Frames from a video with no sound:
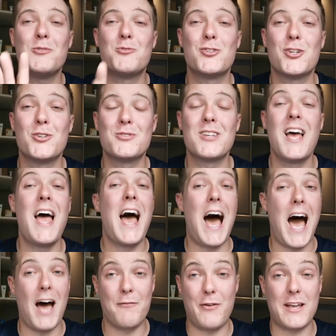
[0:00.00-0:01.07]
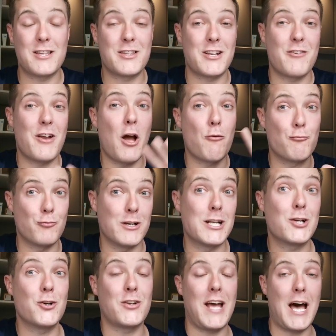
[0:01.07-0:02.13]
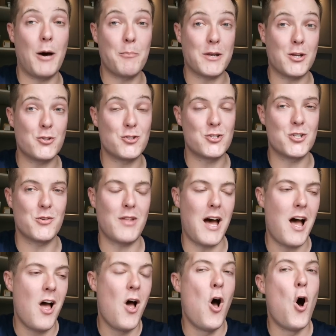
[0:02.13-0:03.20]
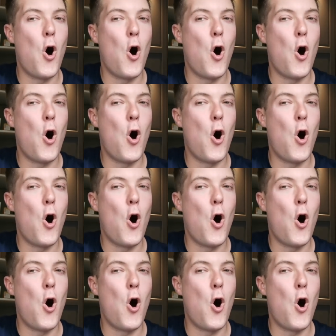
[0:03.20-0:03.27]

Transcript: You choose, and Face Theory are really good at helping you to do that.